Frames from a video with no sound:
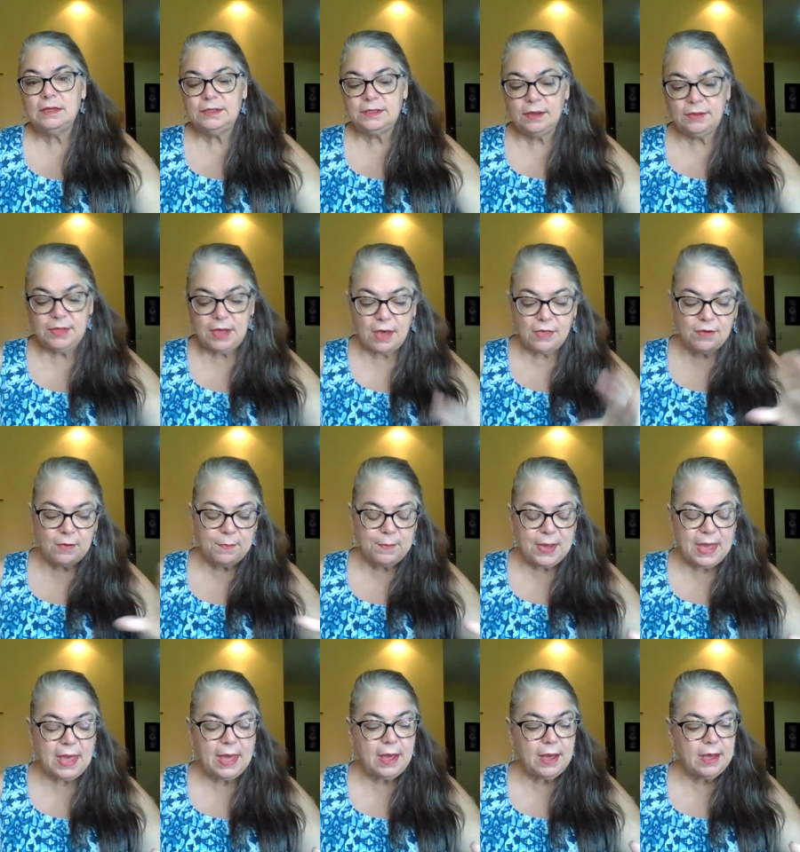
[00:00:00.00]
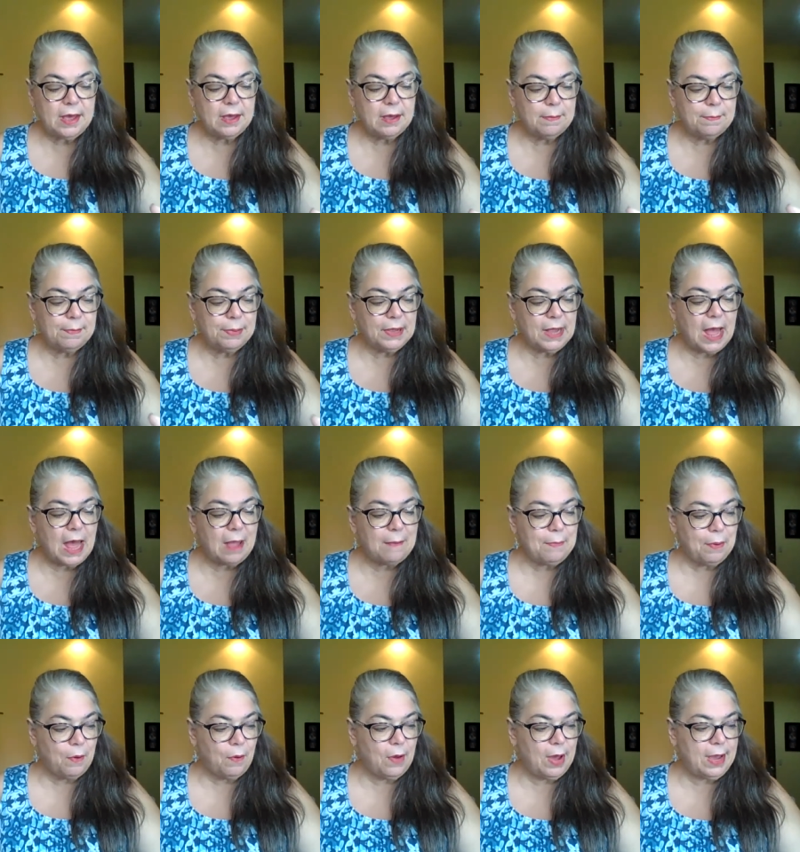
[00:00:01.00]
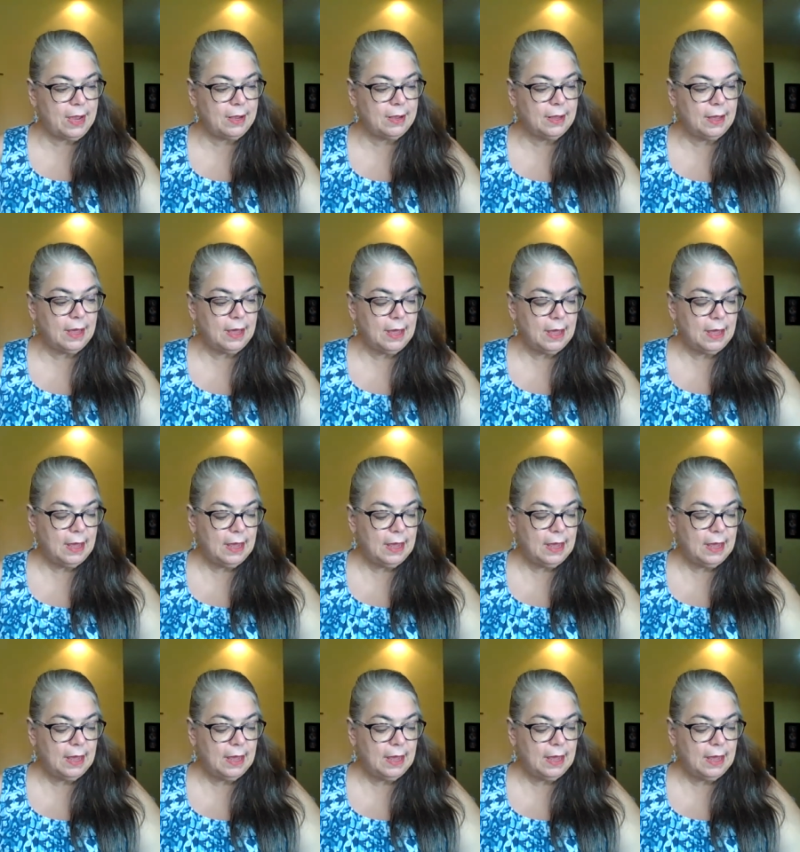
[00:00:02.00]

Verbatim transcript: So, the other big plot point